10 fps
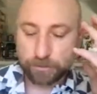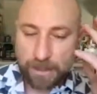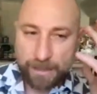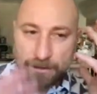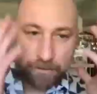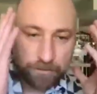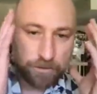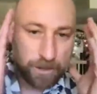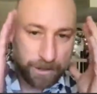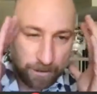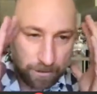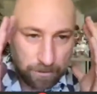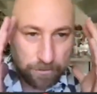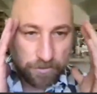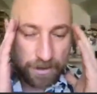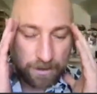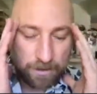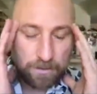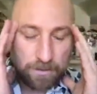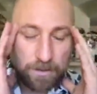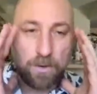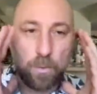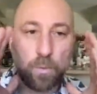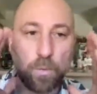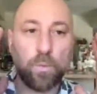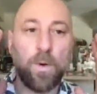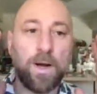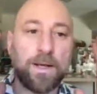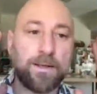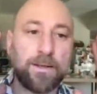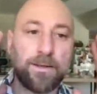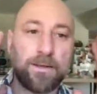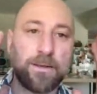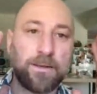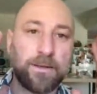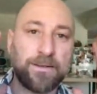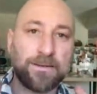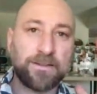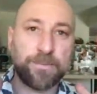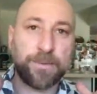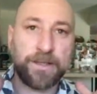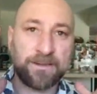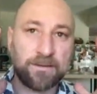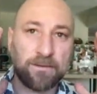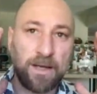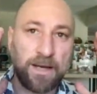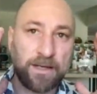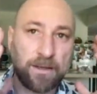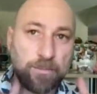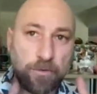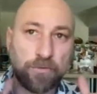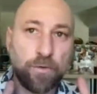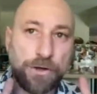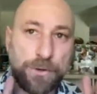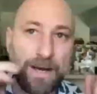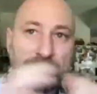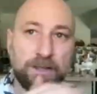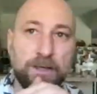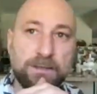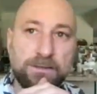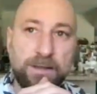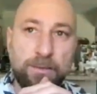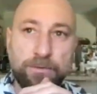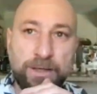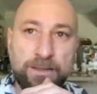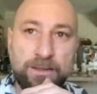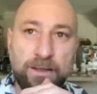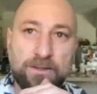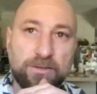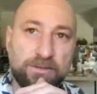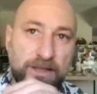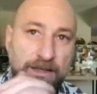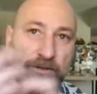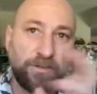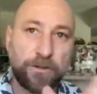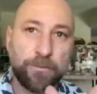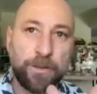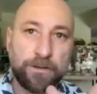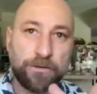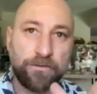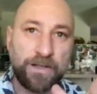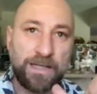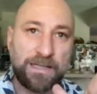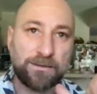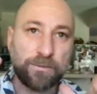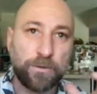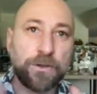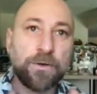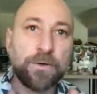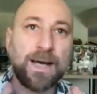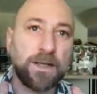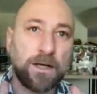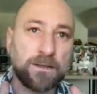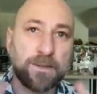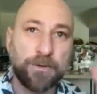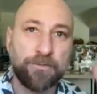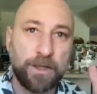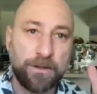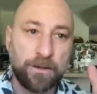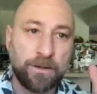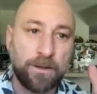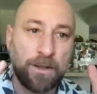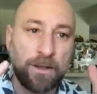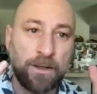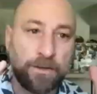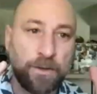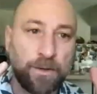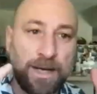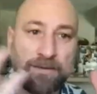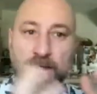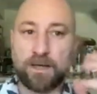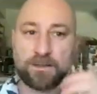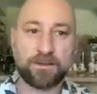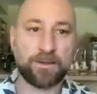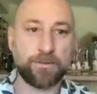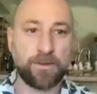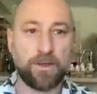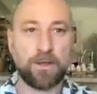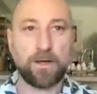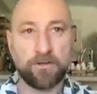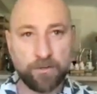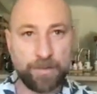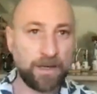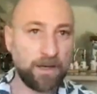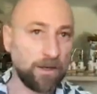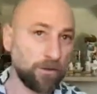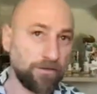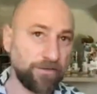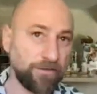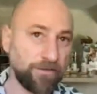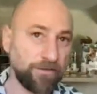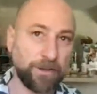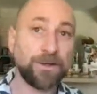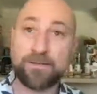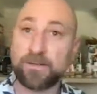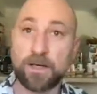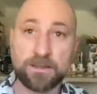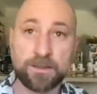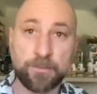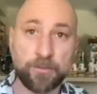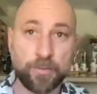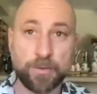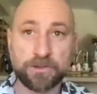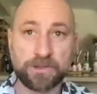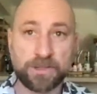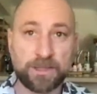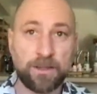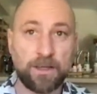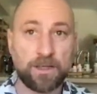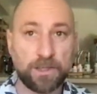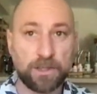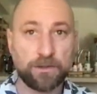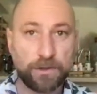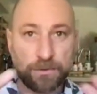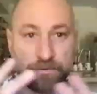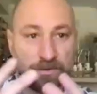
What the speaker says: but you have to try and understand what is experience like before you have a concept, right? So say you see your mother's face, well, you don't have the concept of mother, you don't have a concept of a male or a female, you don't have a concept of a person.